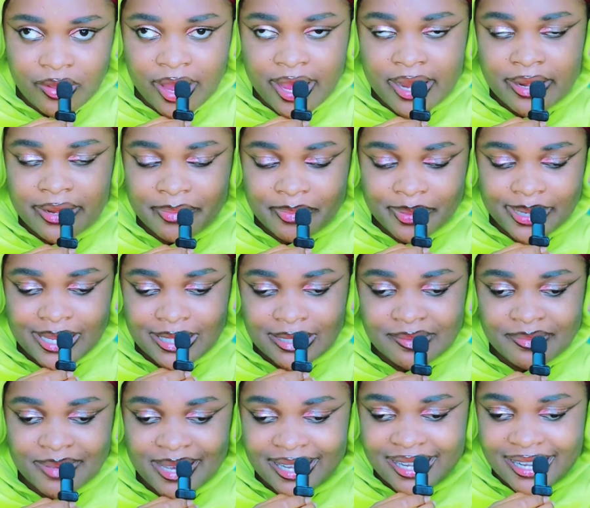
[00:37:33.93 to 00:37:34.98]
and please
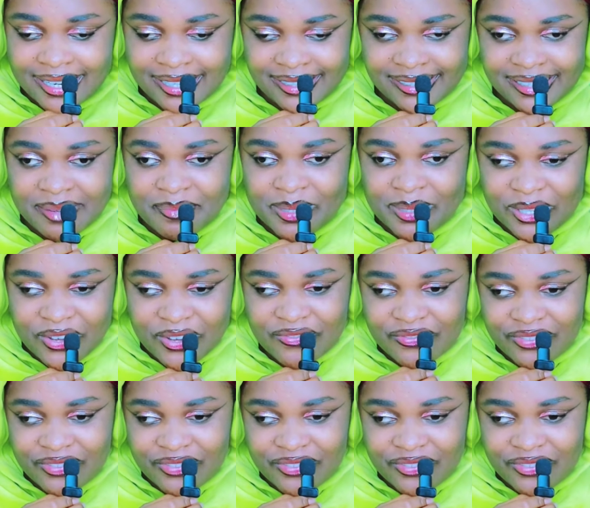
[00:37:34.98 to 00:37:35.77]
make clips of